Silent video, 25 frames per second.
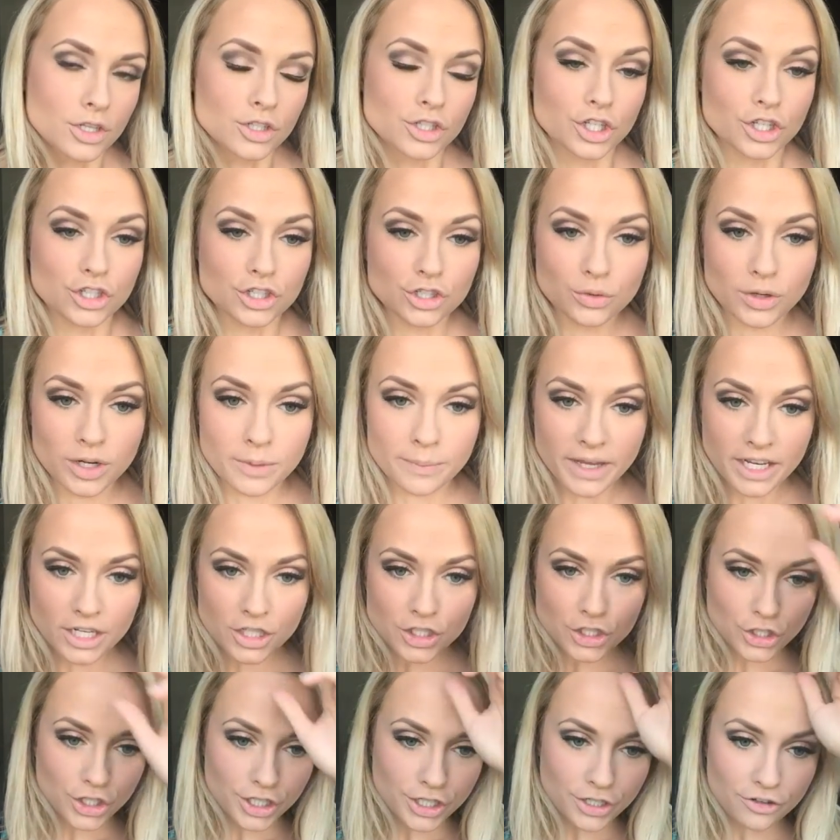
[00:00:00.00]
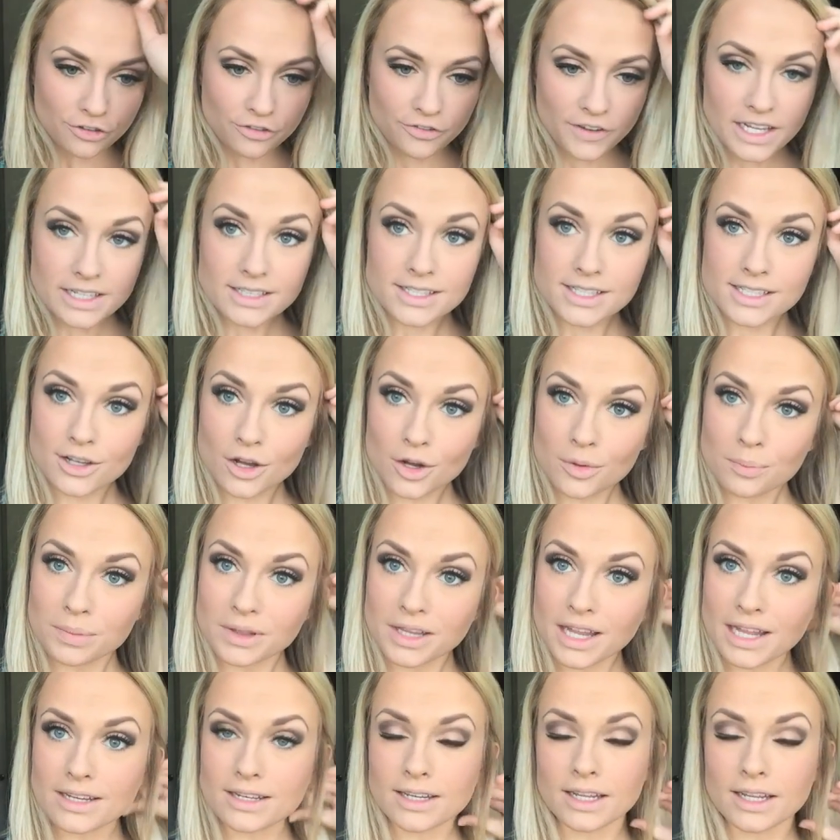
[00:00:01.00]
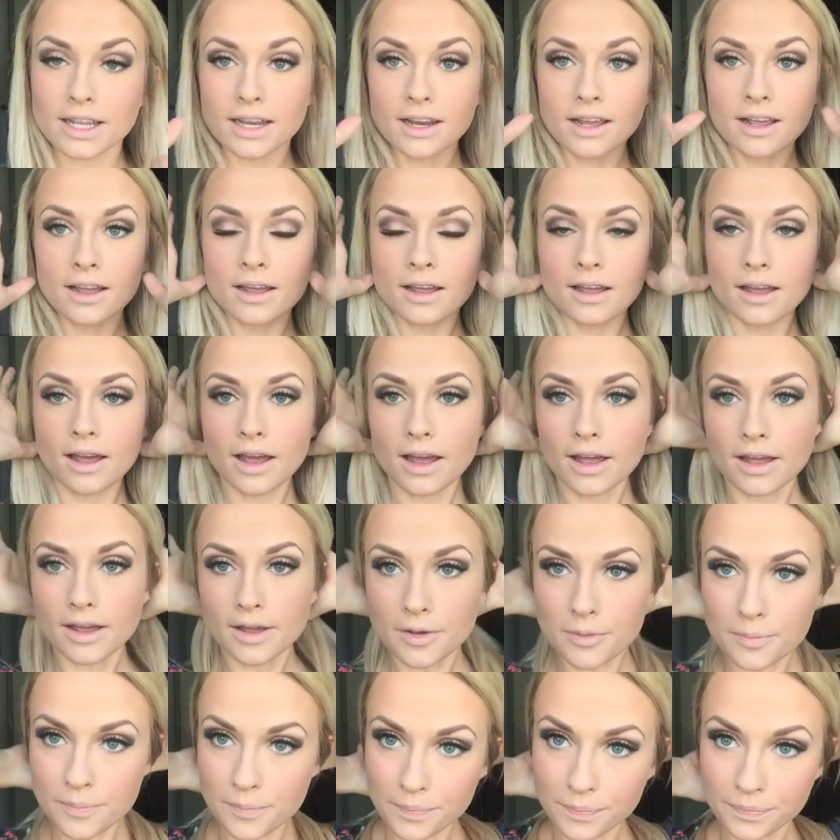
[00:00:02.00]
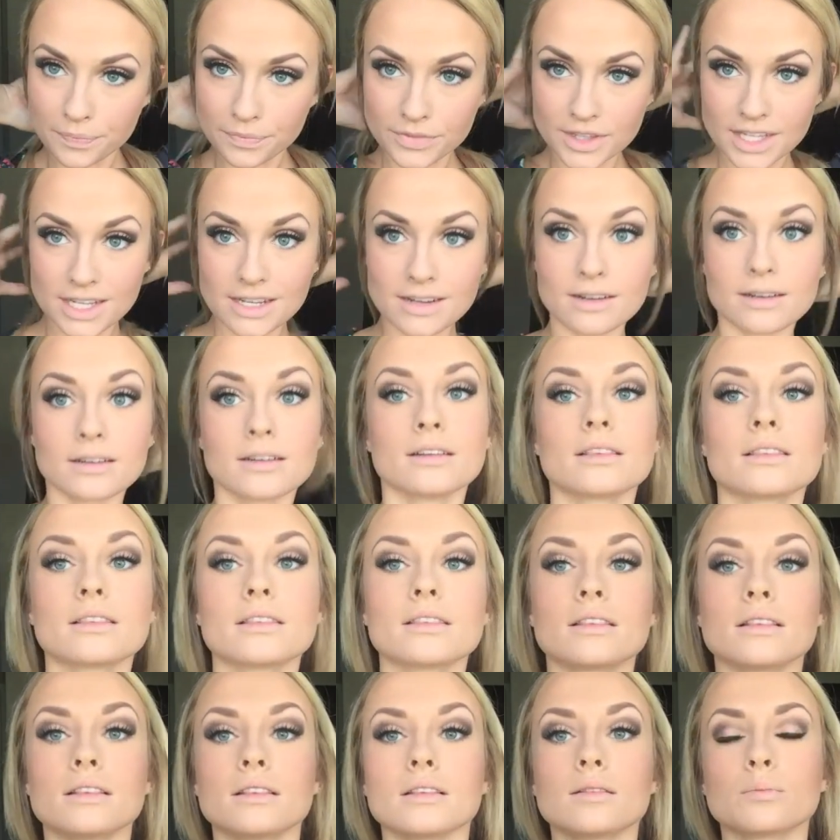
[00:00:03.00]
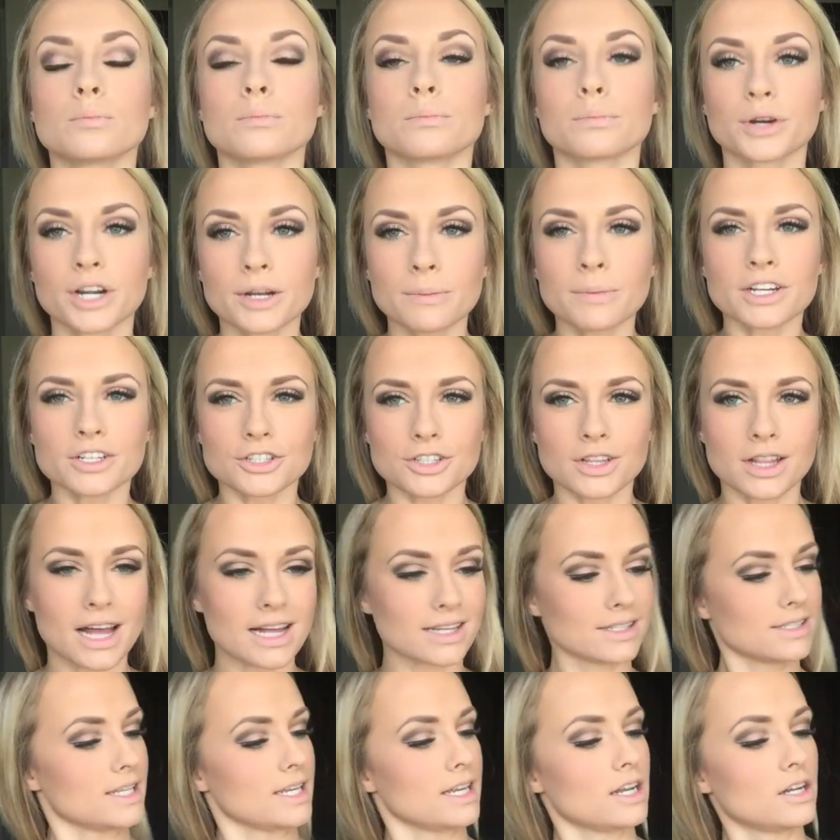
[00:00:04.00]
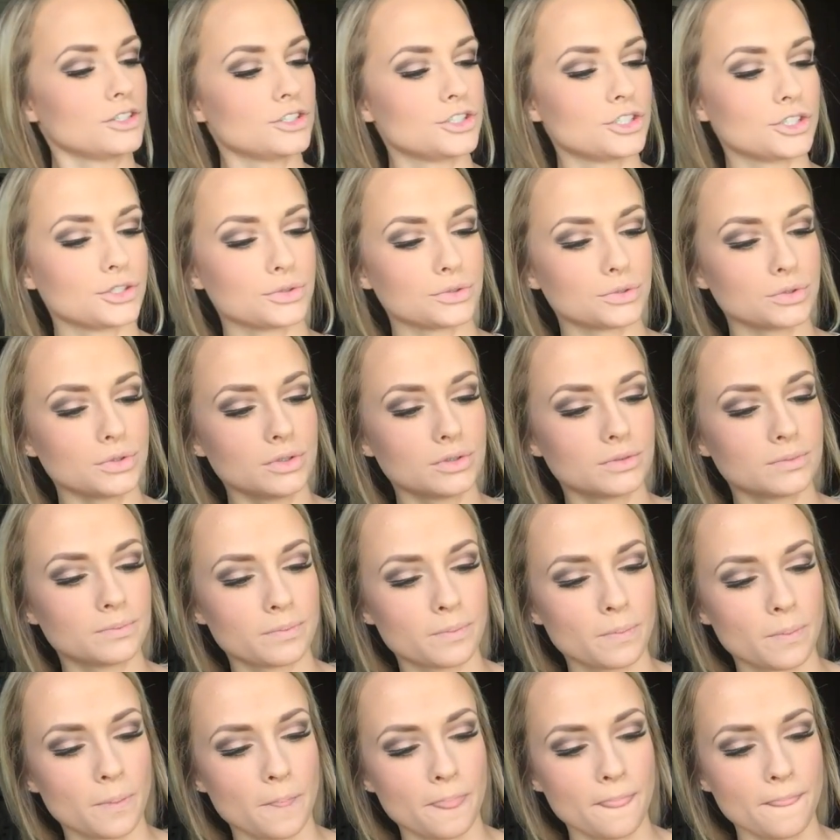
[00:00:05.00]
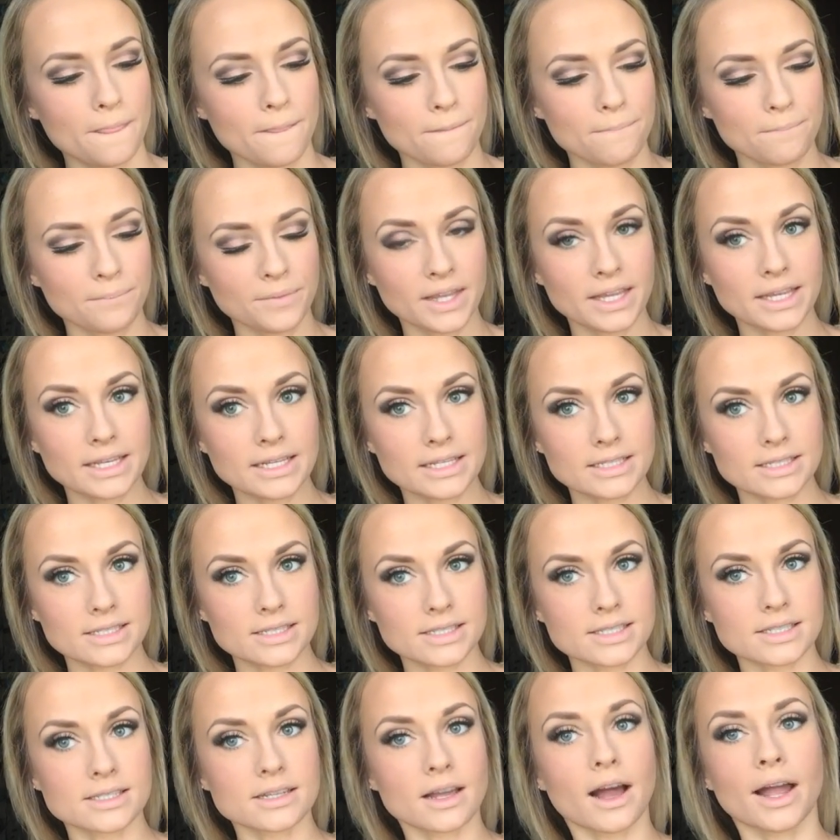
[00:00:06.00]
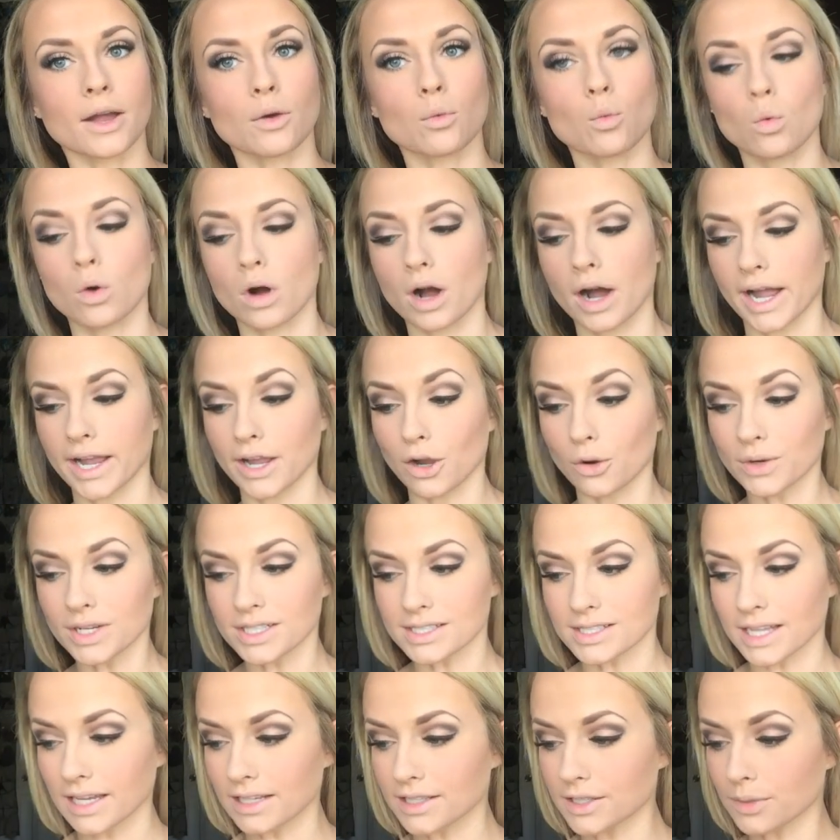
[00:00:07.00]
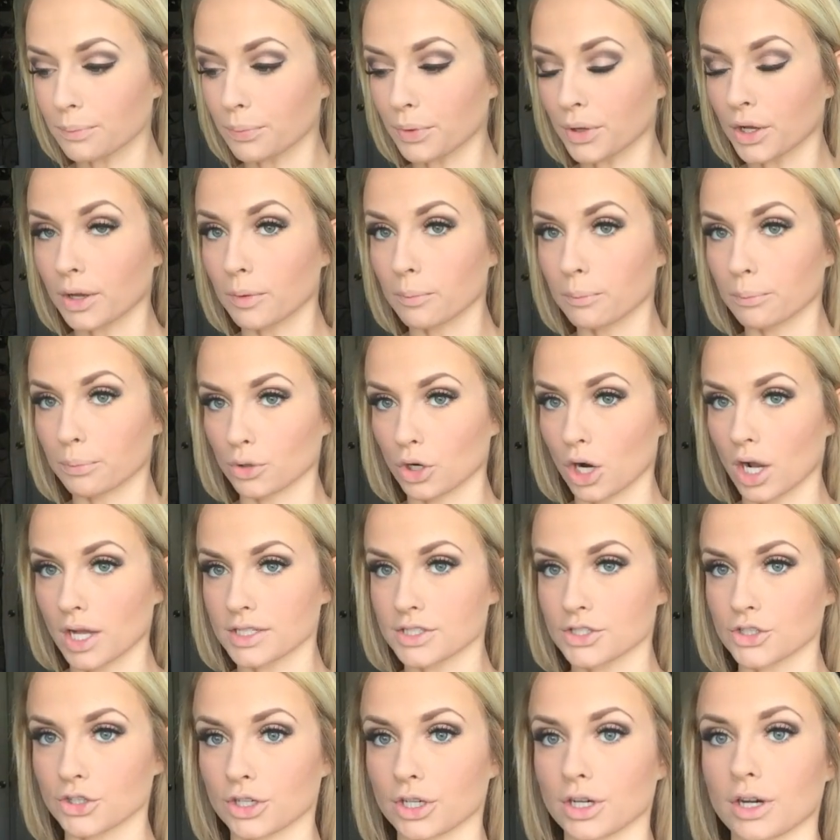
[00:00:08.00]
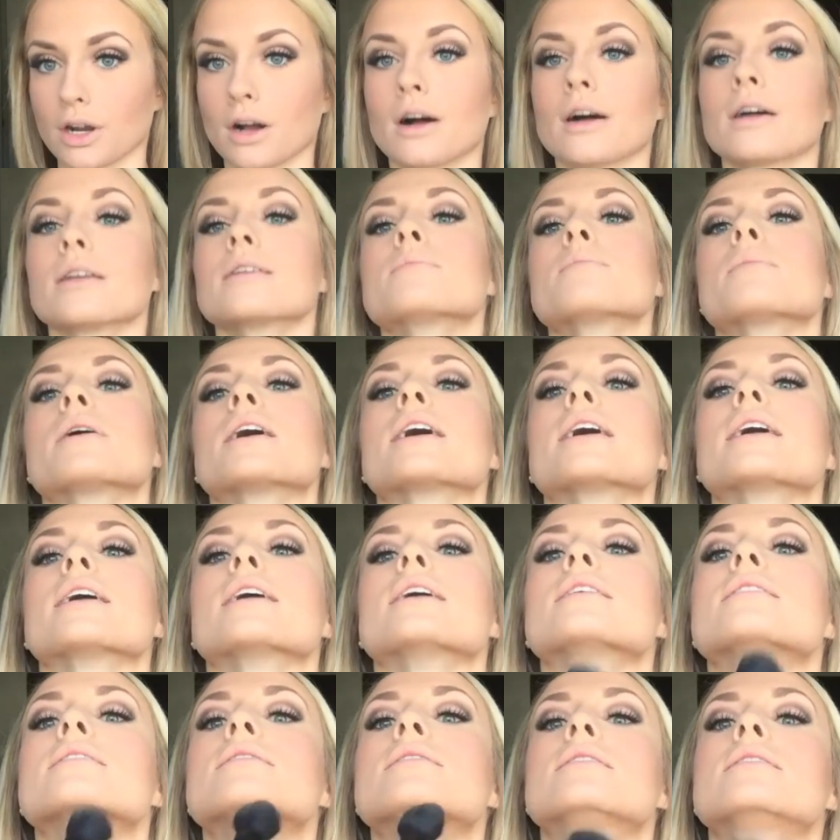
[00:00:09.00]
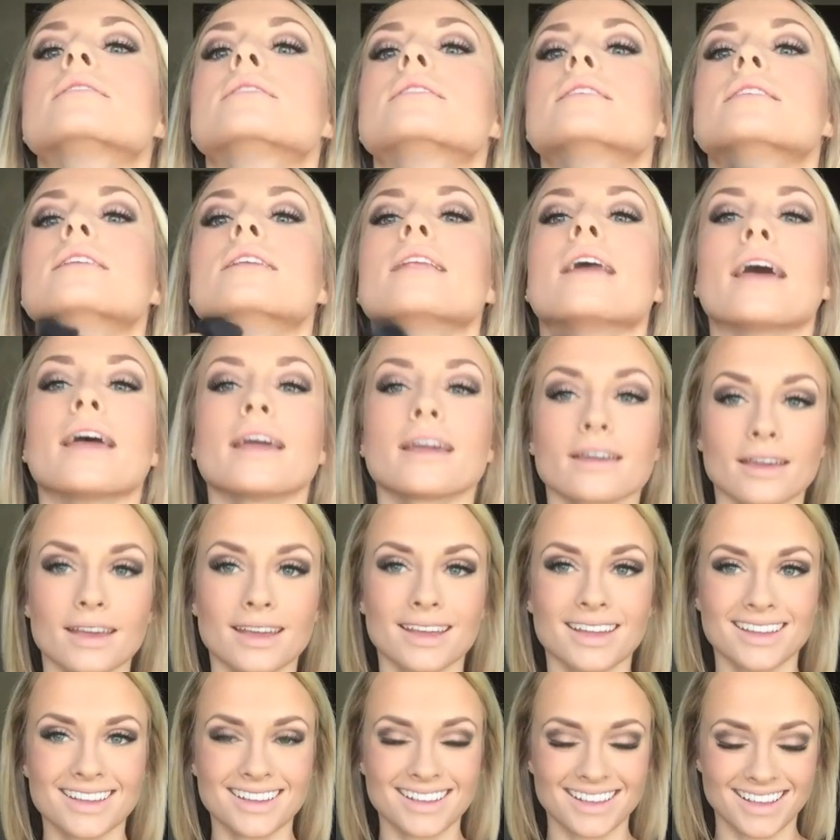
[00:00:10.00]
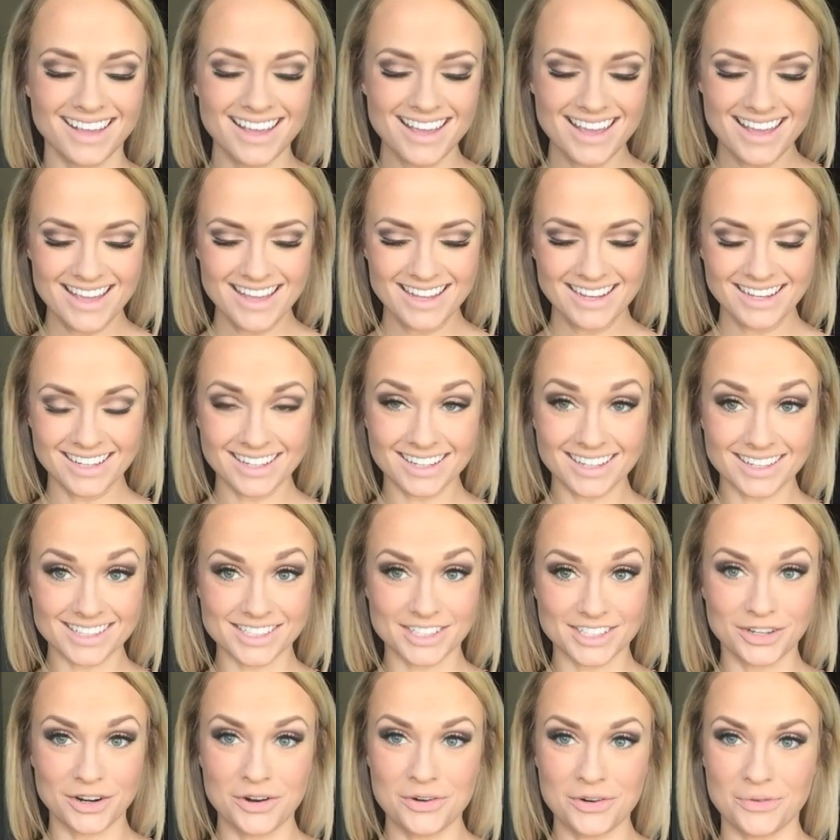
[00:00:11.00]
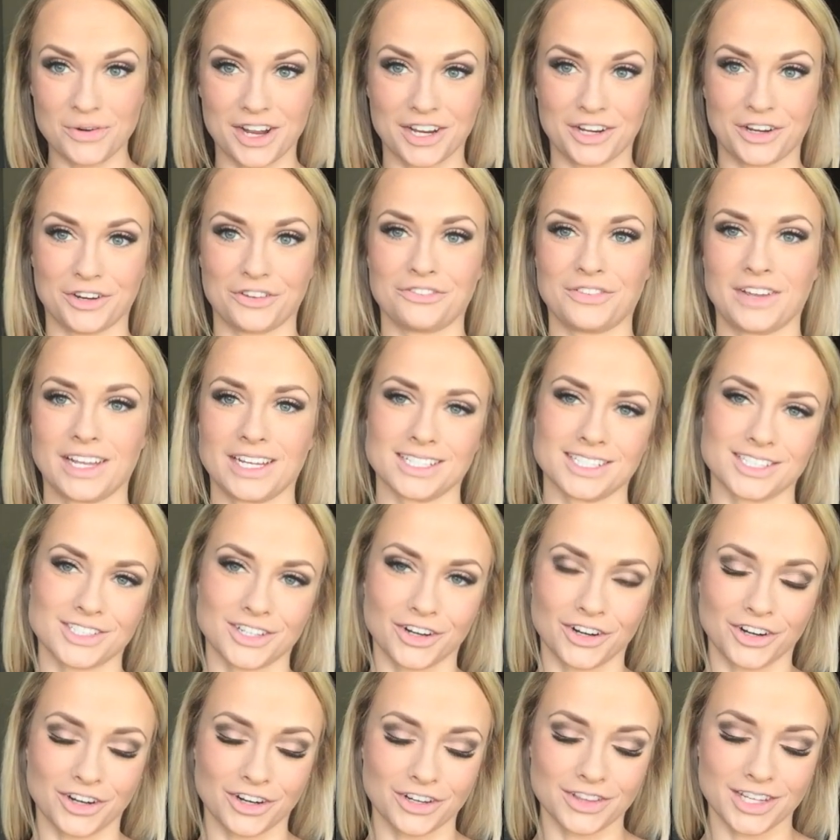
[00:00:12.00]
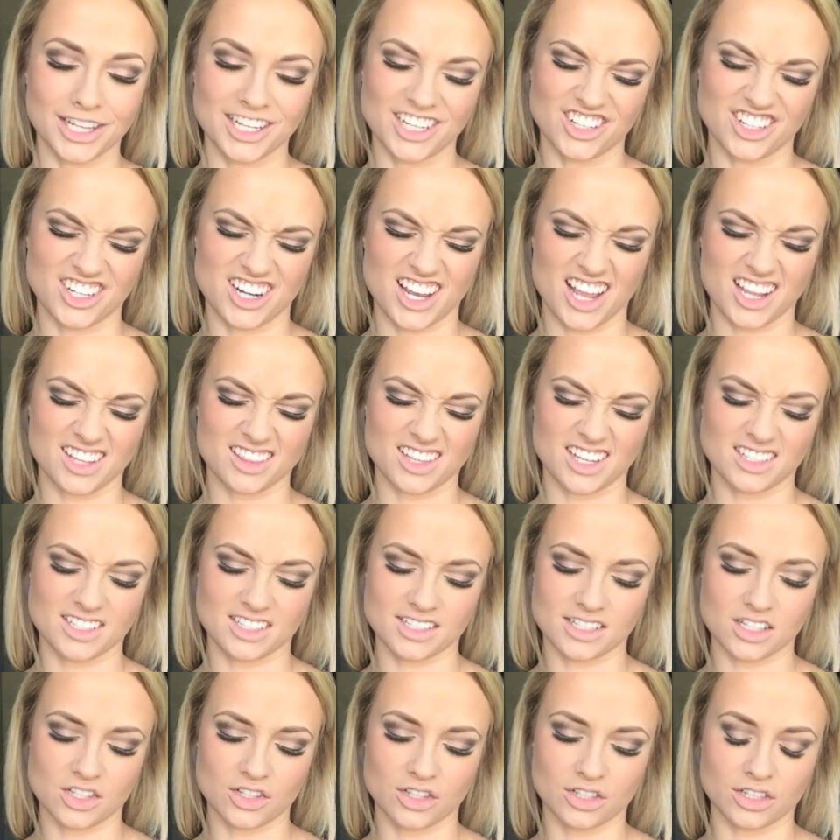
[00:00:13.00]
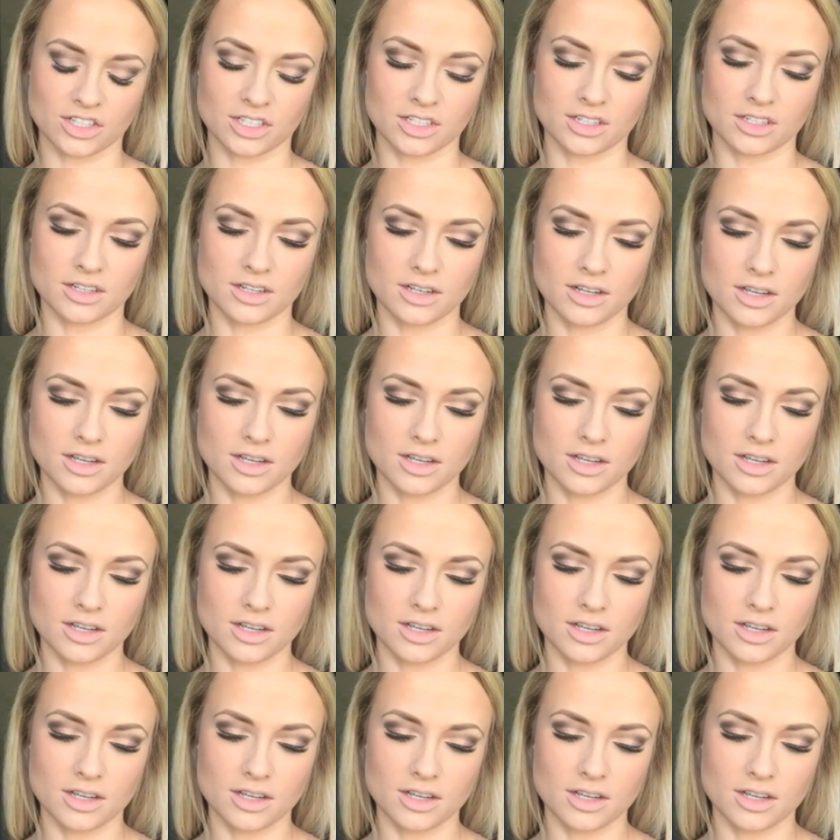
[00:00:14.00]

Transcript: So you just want to make sure your face is all blended. Then pretty much the last thing I'll do is I always like to put bronzer on my neck because you don't want your face darker than your neck. That doesn't look good.